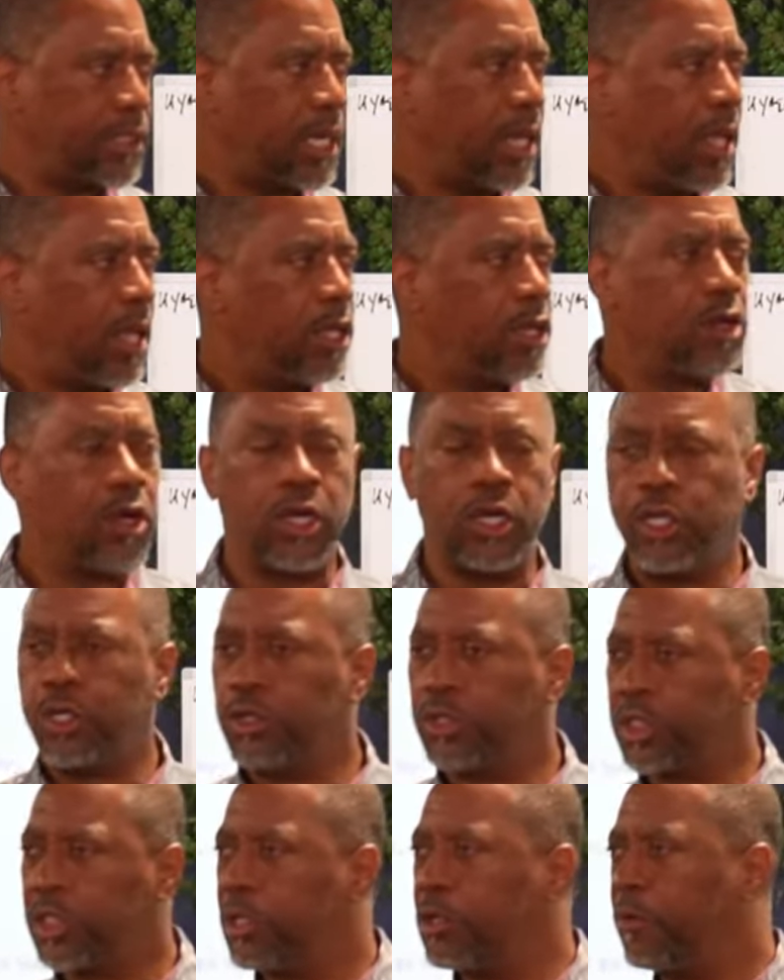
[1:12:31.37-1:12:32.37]
You're gonna use
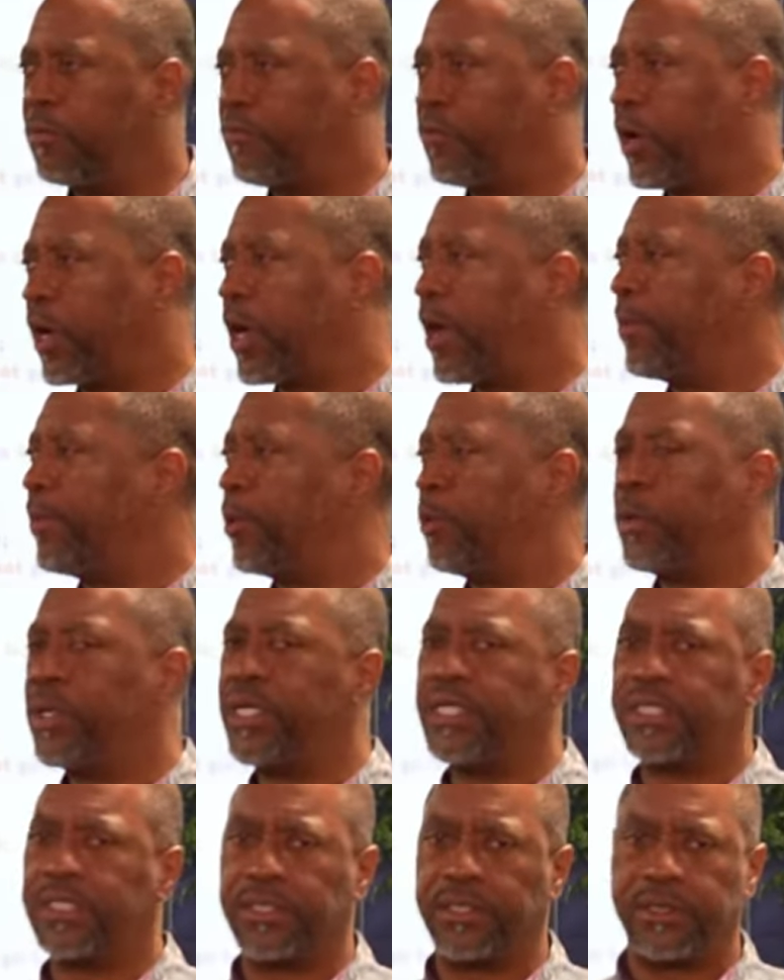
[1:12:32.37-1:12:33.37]
loot for a couple of
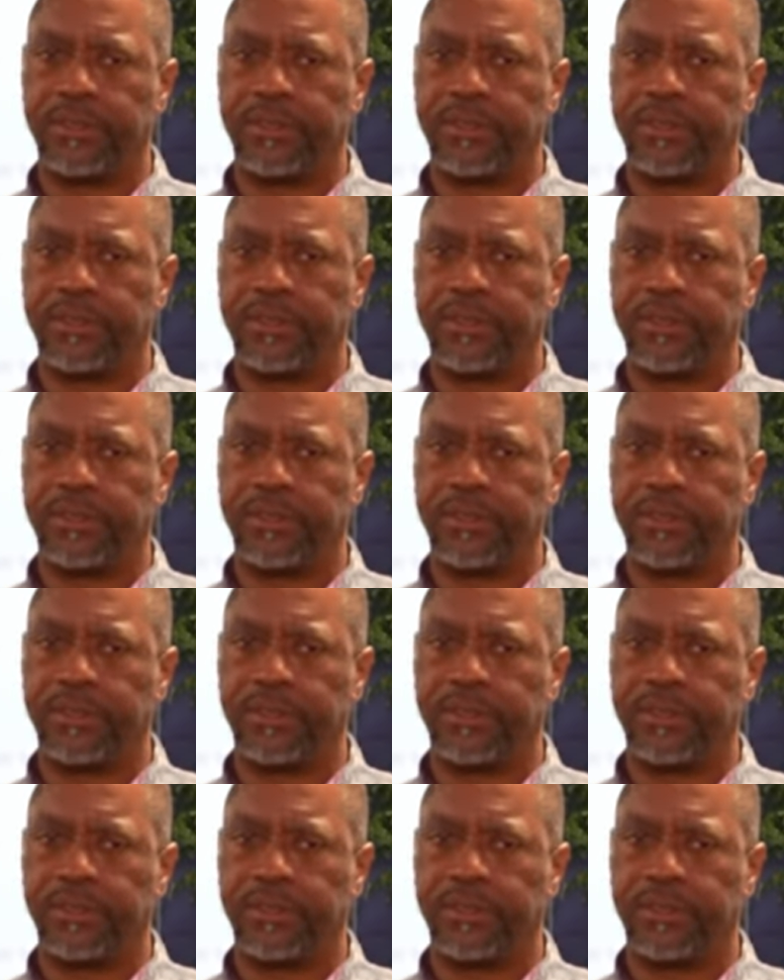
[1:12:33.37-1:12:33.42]
reasons.